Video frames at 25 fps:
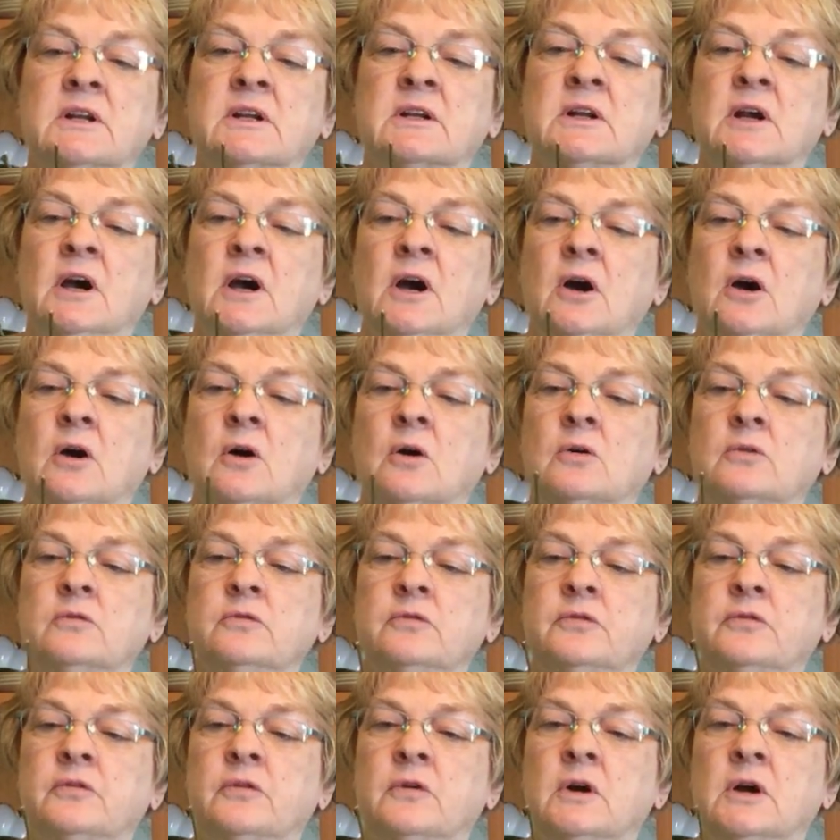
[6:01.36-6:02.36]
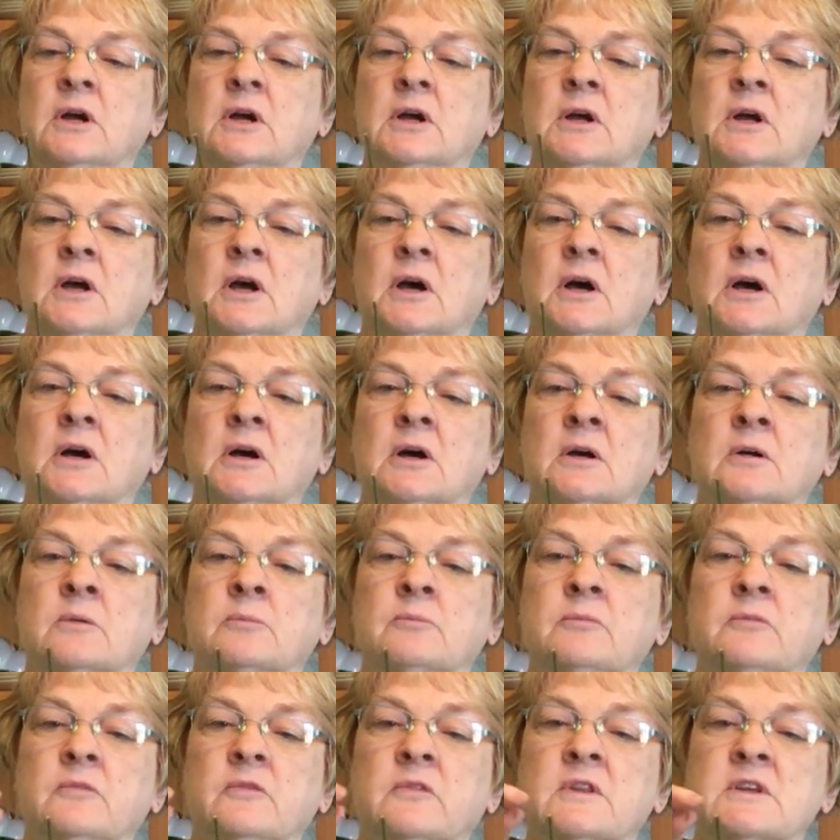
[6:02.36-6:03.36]
it off,
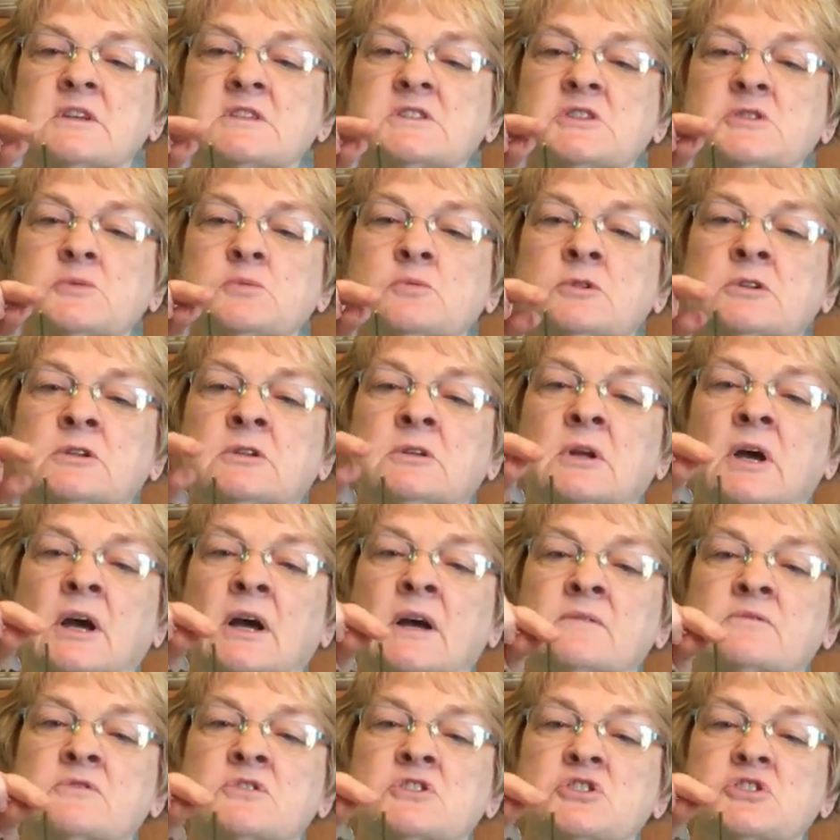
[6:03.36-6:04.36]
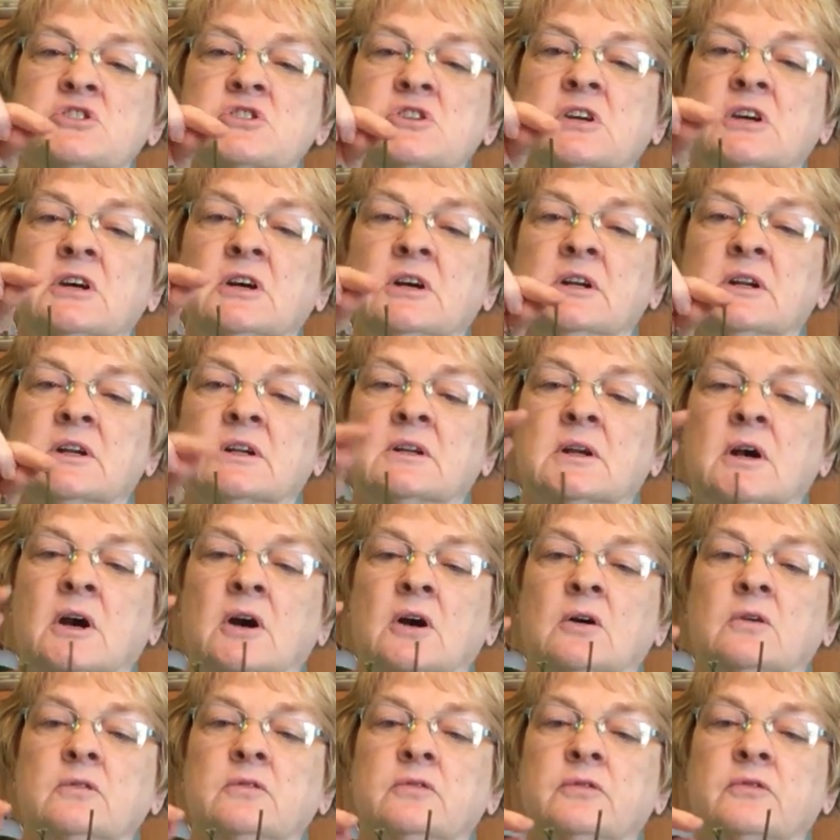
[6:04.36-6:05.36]
this one, I just cut it
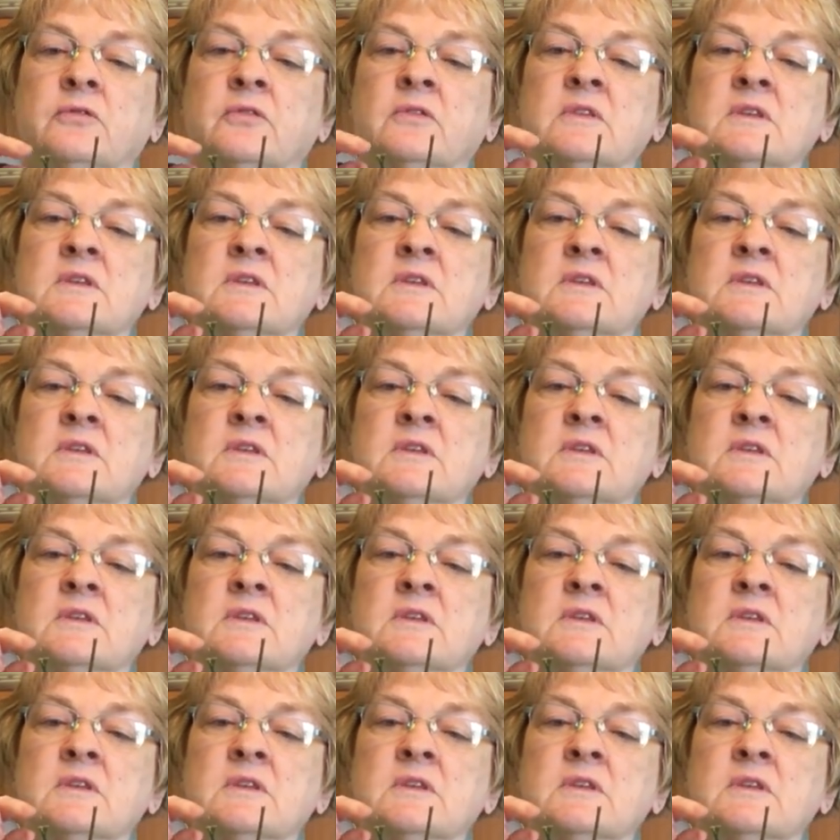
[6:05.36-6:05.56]
off.